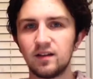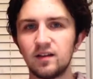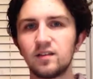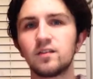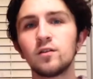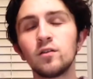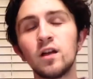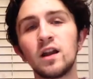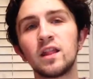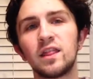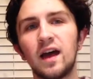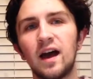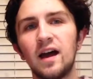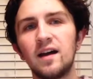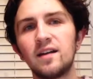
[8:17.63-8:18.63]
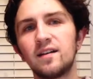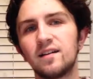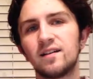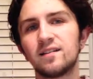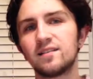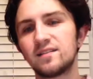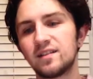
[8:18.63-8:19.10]
So a lot of that,
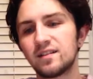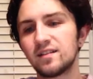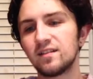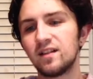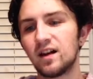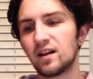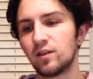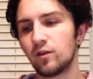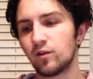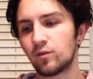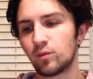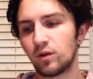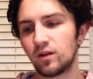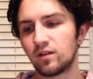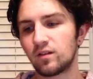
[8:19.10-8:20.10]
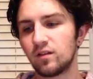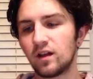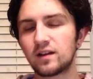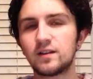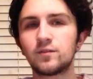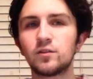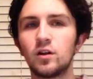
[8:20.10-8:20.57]
just a lot of those words.
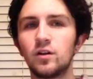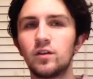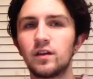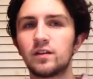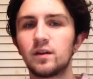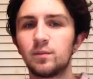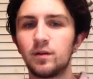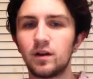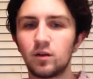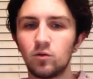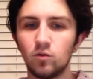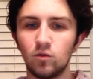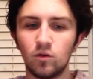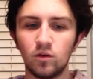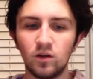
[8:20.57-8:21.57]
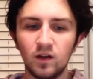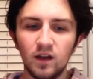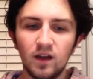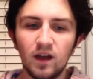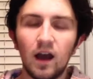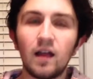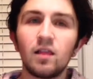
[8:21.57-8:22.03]
Collective Clothing, they're pretty cool.
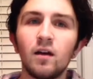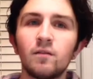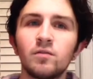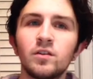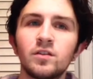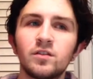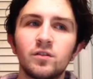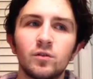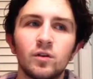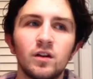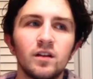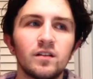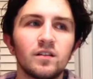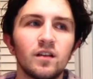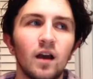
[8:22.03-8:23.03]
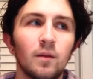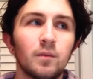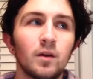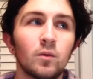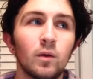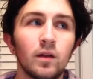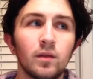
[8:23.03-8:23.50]
I love the shorts. I'm
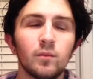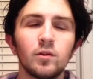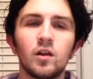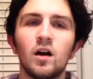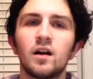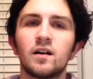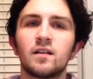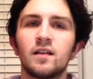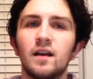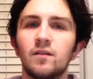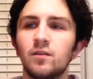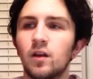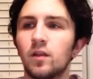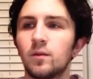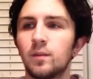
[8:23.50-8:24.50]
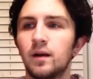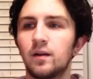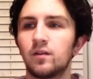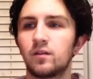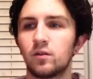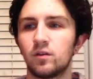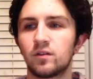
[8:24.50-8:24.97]
gonna wear them a lot because I have another pair
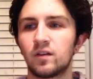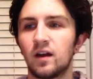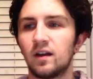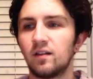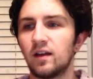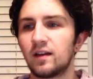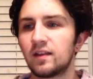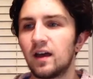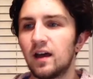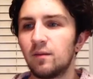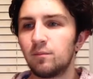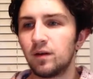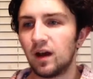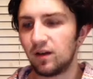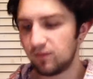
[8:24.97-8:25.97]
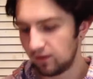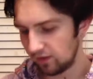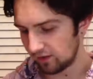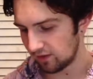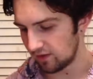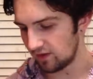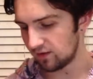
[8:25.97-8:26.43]
of shorts kind of like that, but I feel
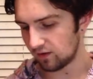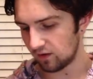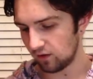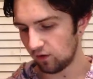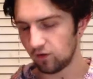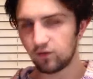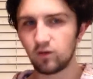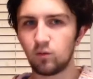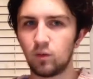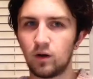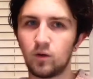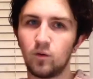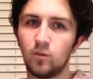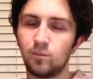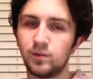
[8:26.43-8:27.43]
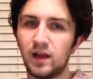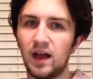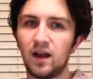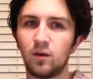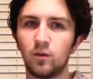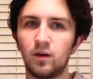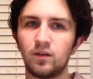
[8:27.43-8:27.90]
like these could also work with
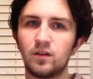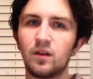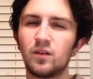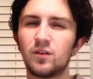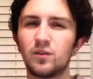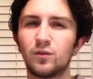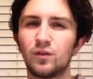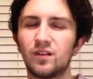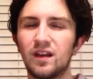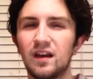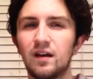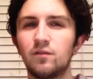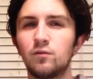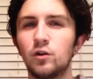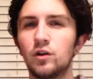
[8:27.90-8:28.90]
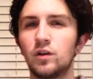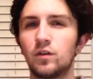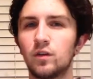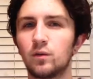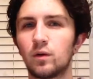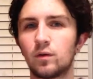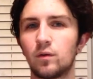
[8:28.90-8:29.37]
black, whereas the other shorts I have really
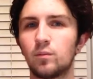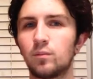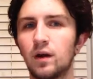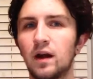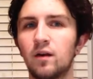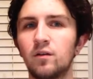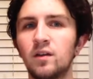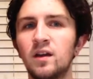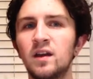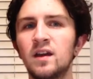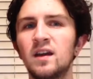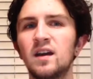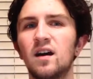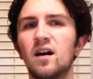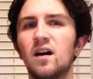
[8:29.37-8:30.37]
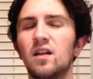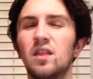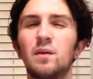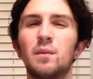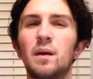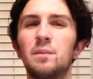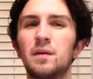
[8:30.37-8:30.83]
only work with brown.
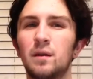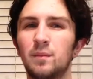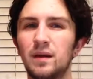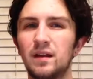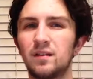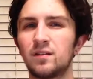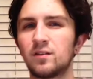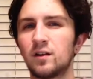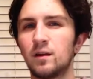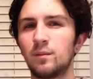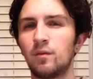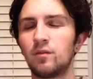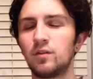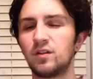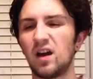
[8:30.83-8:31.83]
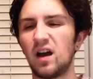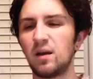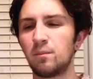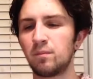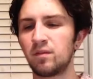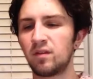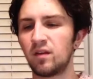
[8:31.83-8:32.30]
They might be on my Instagram a few
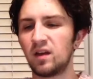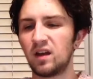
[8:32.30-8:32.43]
times.